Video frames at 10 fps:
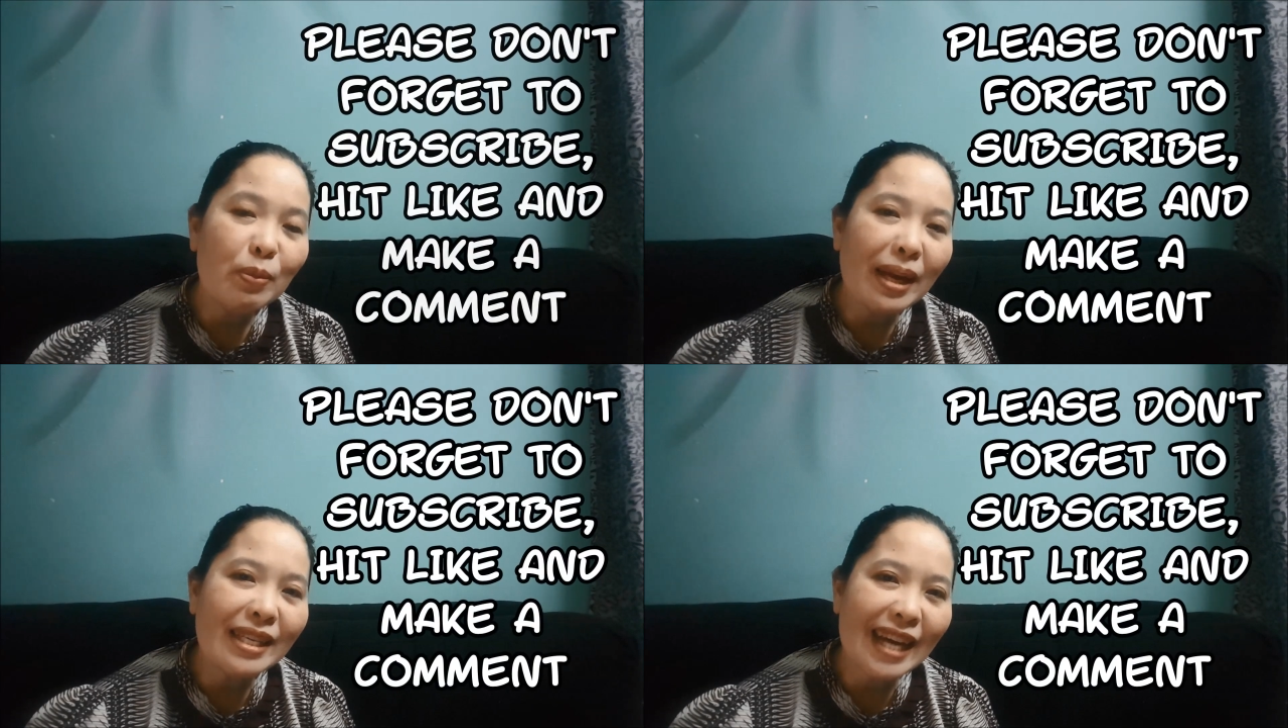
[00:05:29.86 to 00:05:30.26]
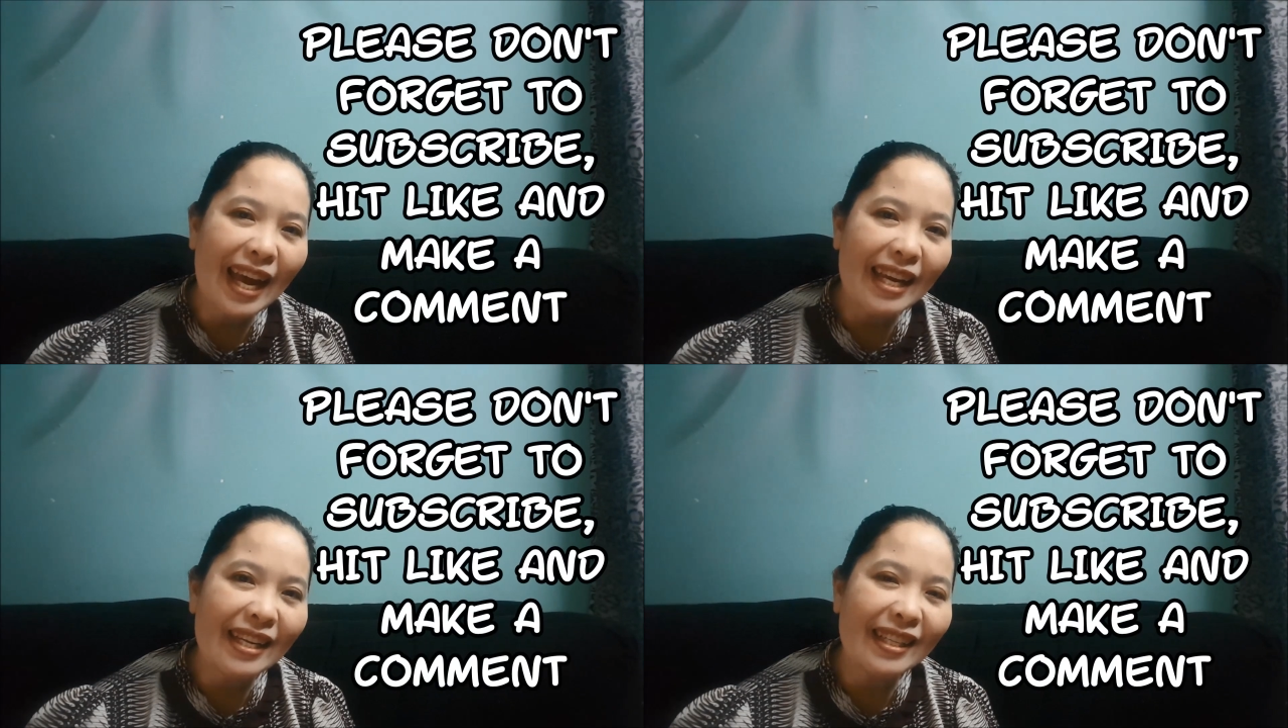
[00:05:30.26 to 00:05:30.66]
to my
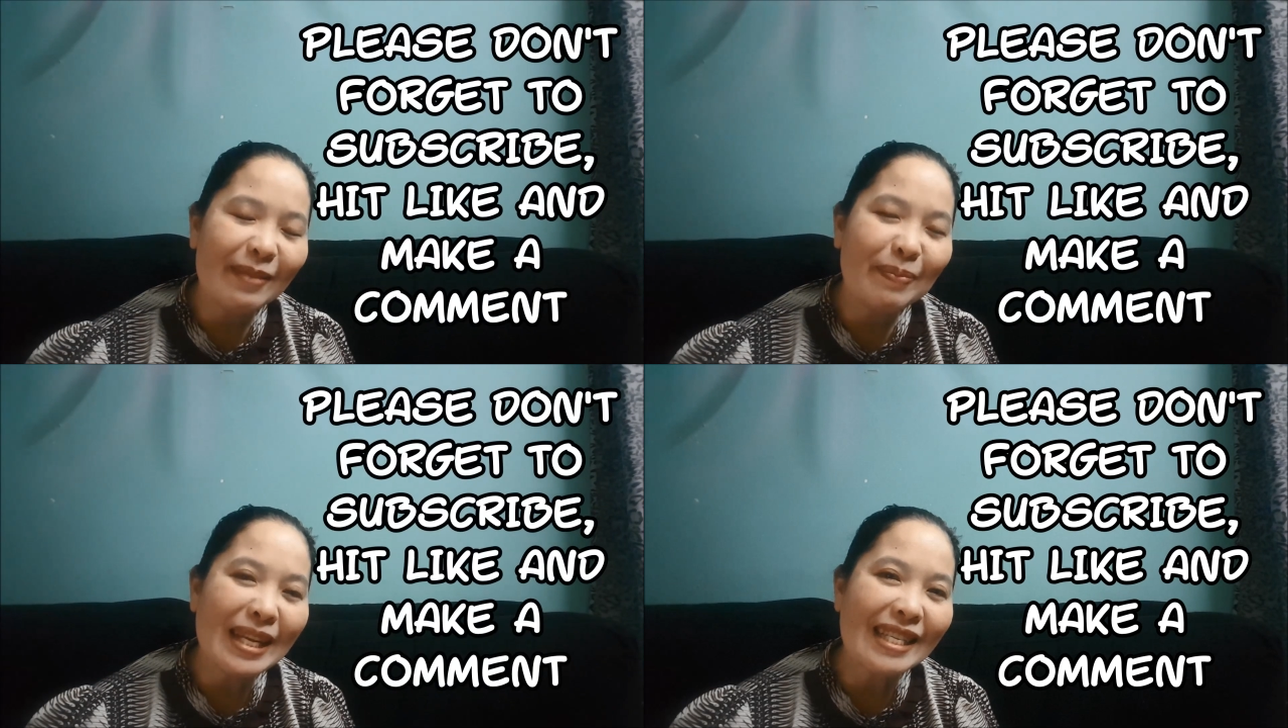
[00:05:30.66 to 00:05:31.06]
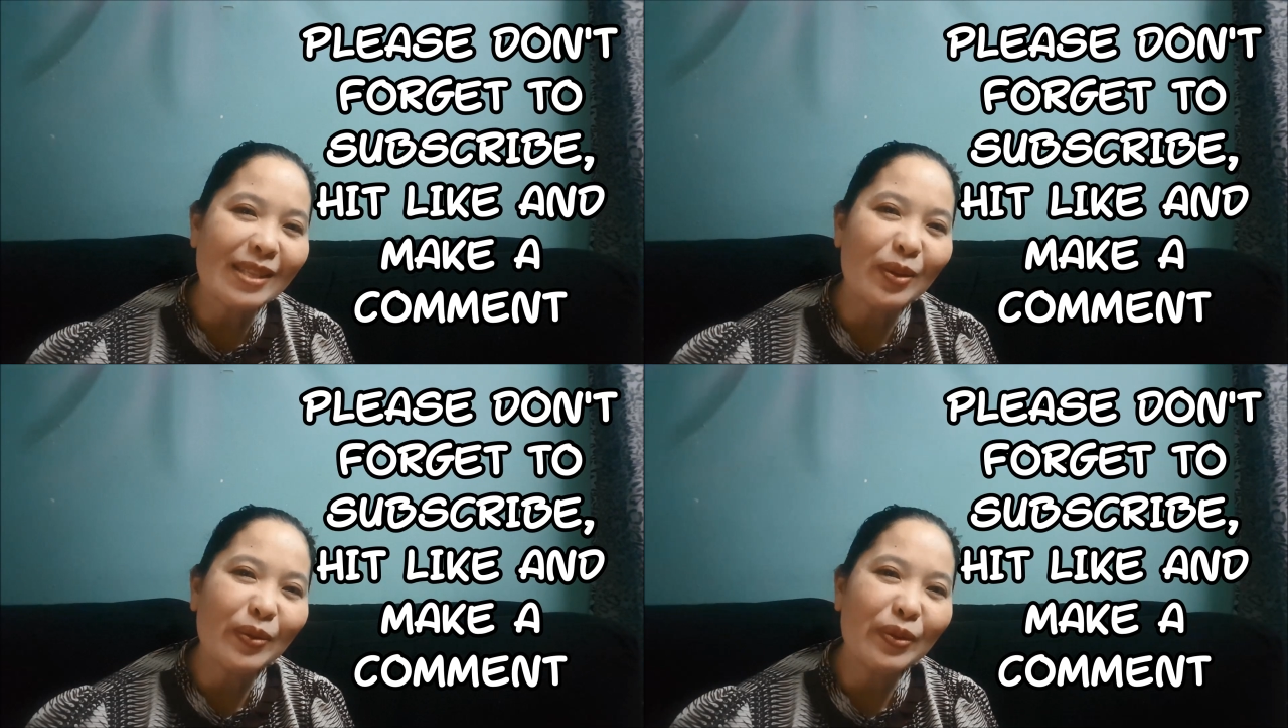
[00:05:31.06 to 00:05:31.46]
channel, please
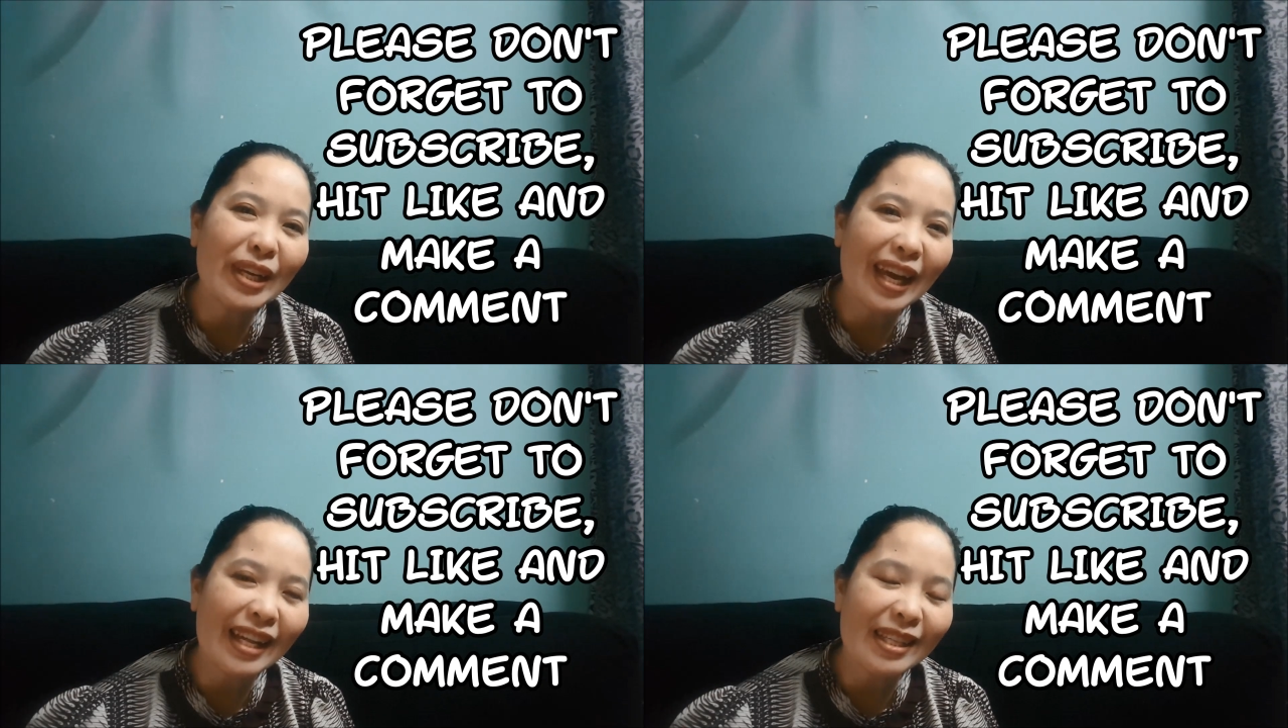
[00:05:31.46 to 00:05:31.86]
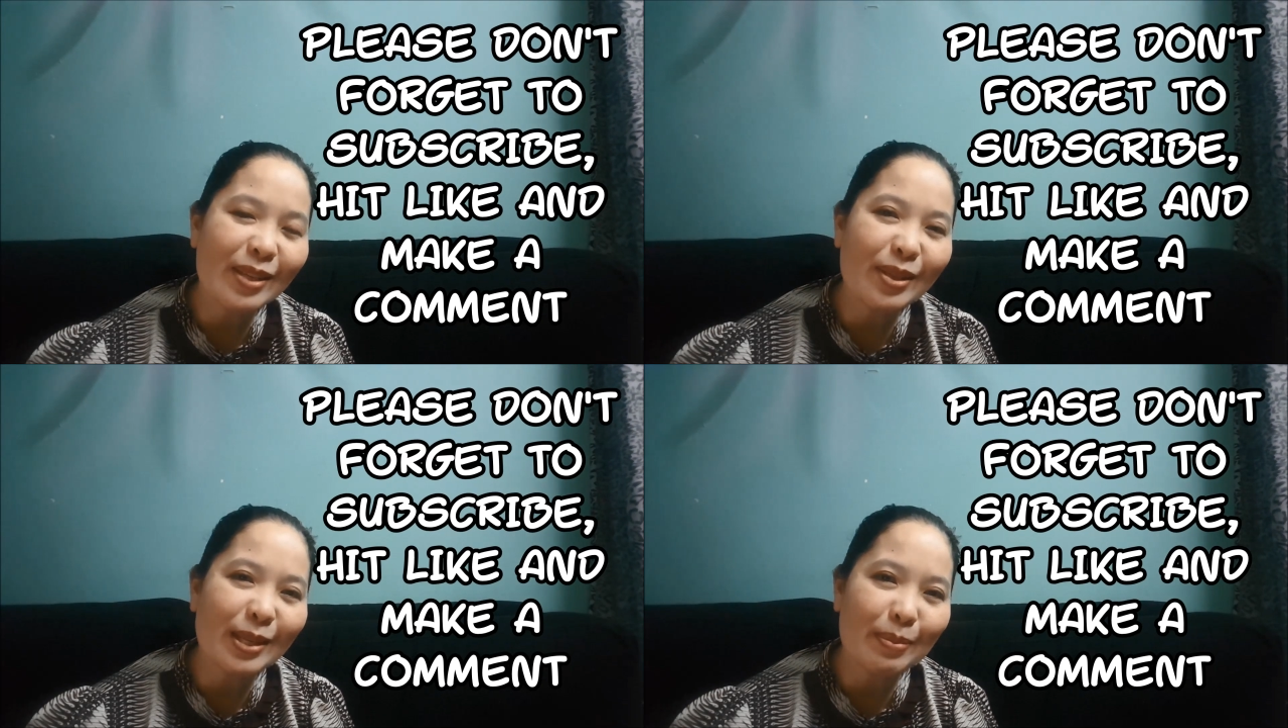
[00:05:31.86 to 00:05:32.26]
don't forget
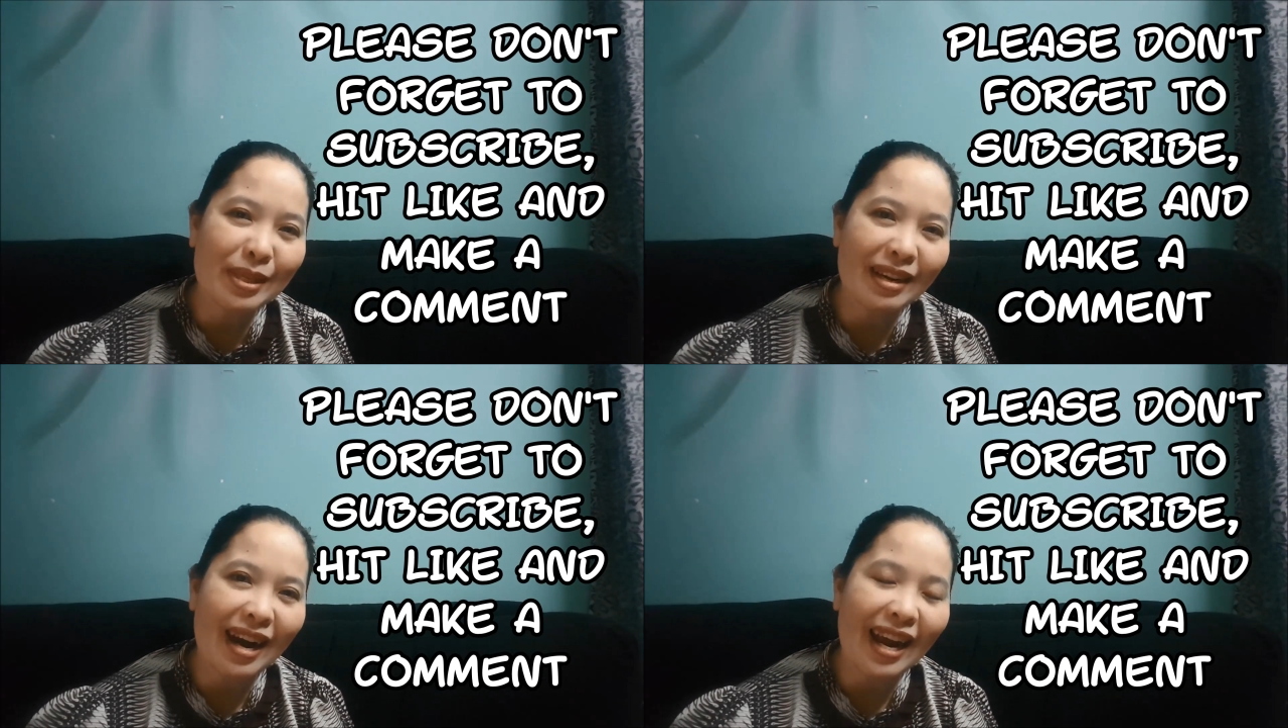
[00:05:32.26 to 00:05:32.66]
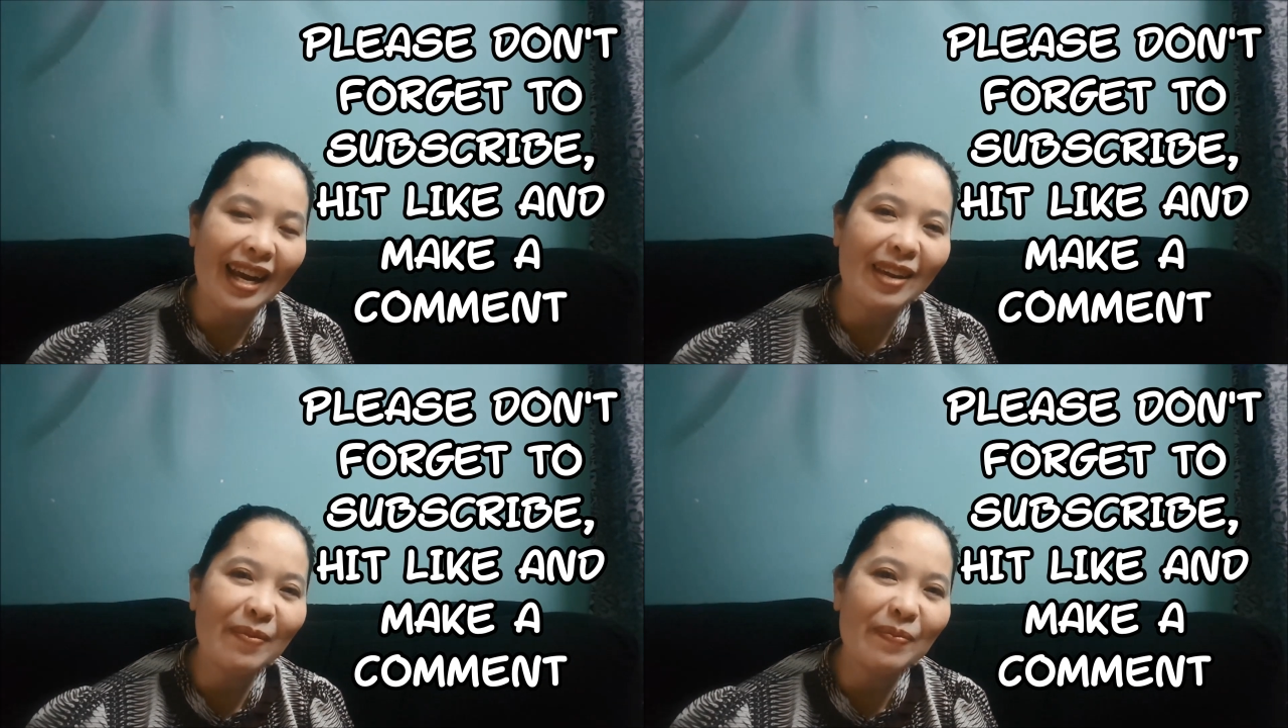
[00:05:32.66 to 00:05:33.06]
to
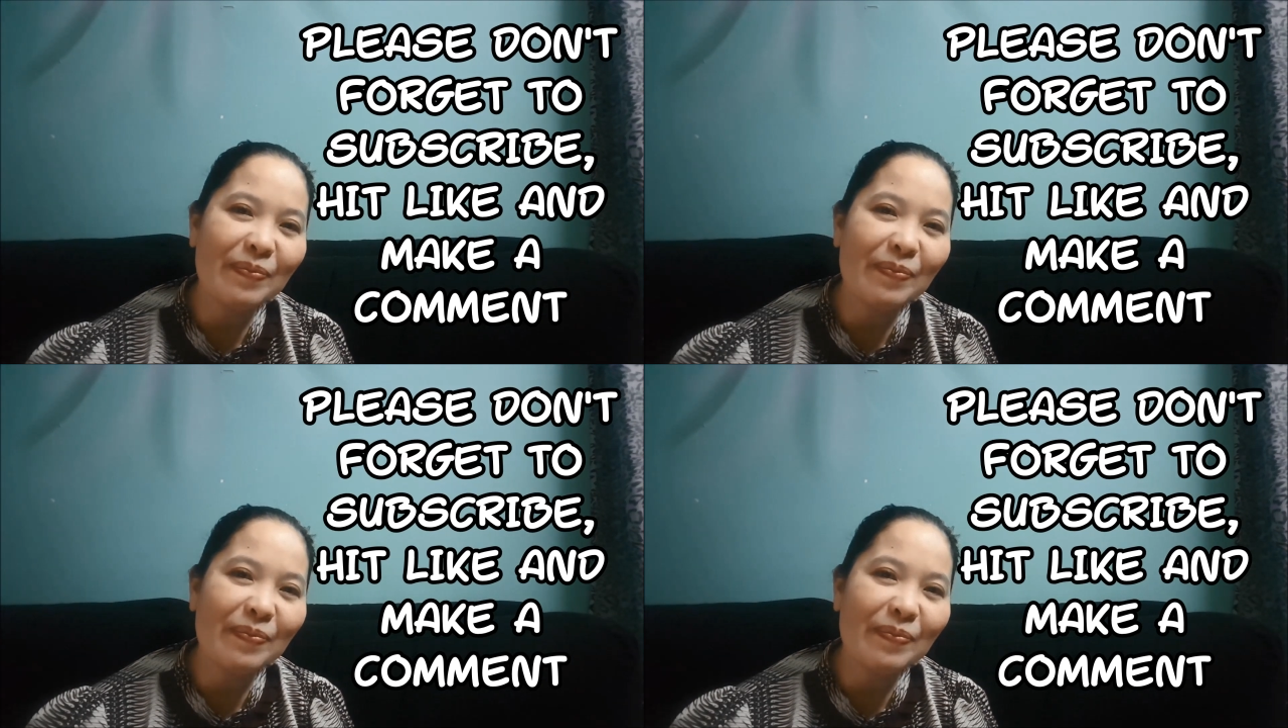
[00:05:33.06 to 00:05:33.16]
subscribe,